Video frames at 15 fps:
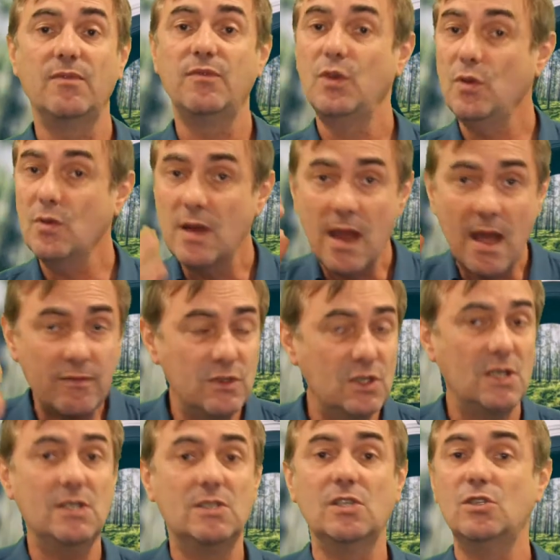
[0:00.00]
If you love
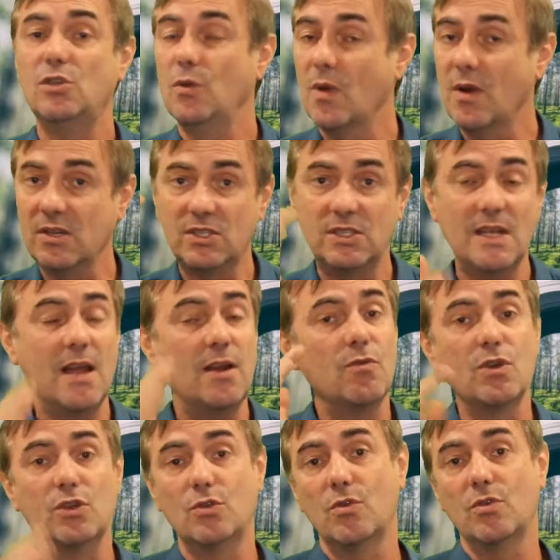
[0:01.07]
Jesus, you are a son
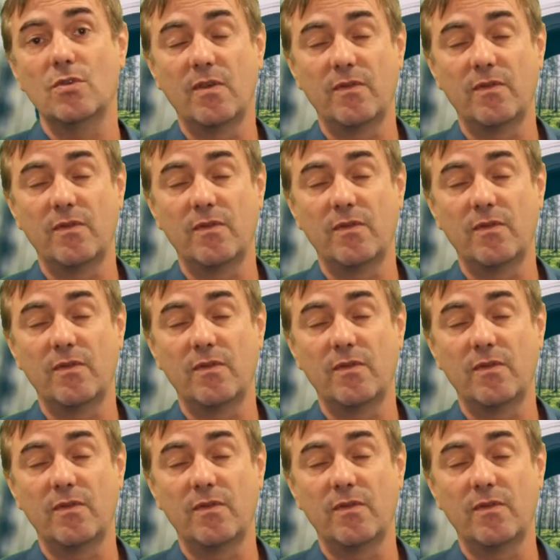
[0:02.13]
or a daughter